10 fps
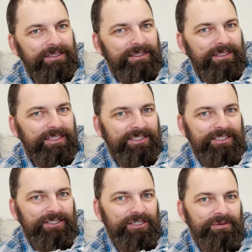He actually
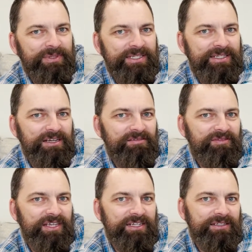taught me stuff
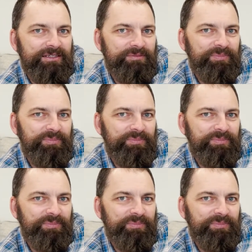that